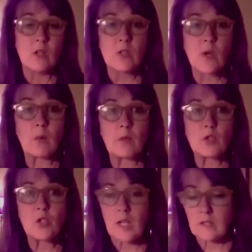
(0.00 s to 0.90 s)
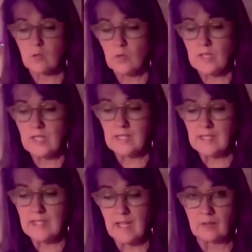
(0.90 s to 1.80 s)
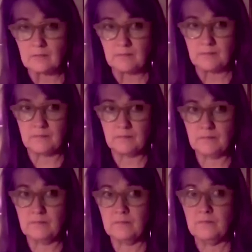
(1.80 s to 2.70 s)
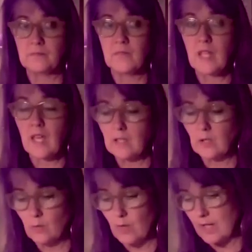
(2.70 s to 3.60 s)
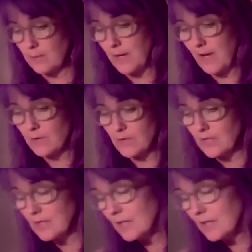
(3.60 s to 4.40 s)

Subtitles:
So I would jot those things down. I could write about,